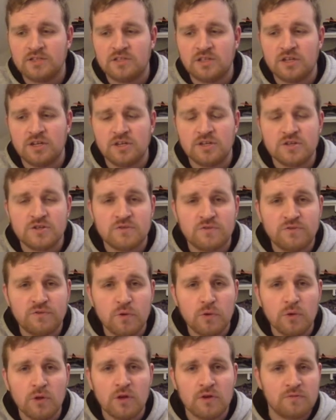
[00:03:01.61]
that it is
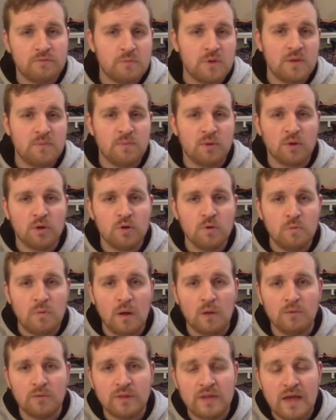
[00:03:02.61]
full of people who
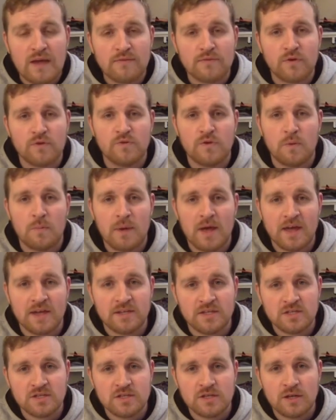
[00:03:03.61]
will never
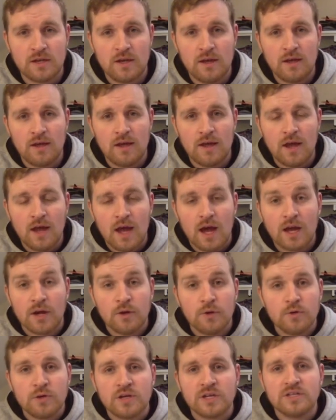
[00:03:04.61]
repent and
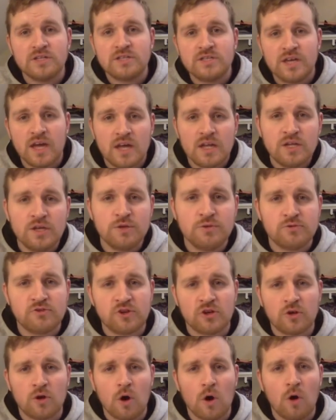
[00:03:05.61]
who continue to
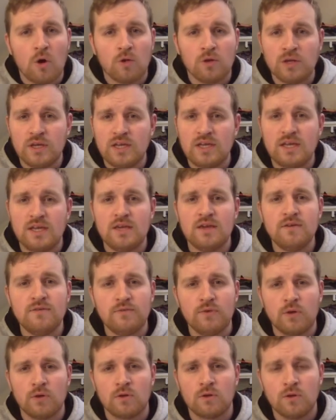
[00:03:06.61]
call
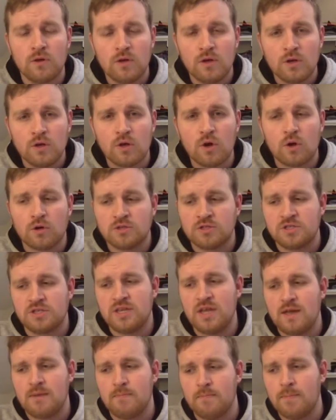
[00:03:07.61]
evil God's
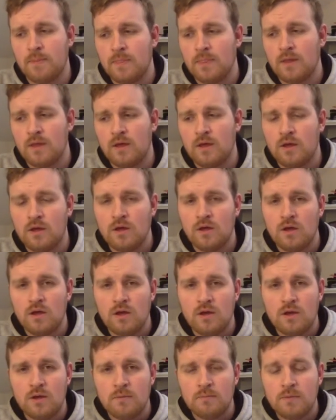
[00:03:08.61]
name.
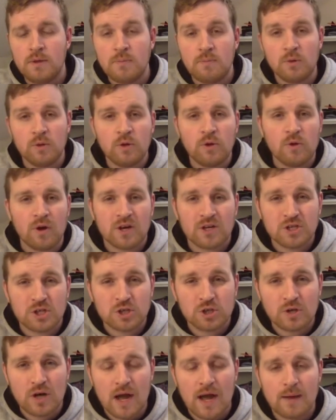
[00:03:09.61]
People who are
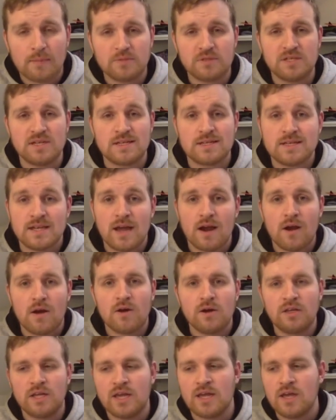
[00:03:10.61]
trapped
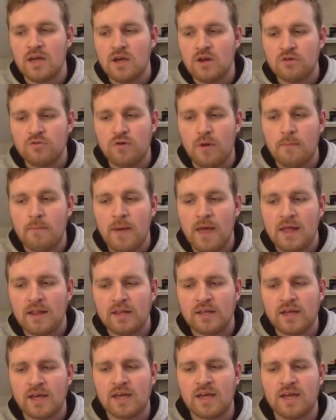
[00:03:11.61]
eternally
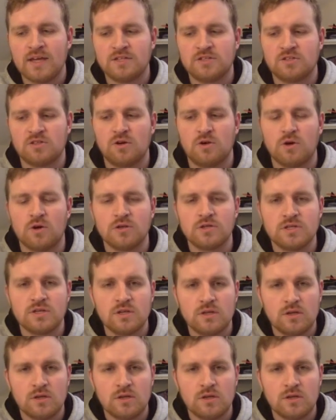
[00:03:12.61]
rebelling against God.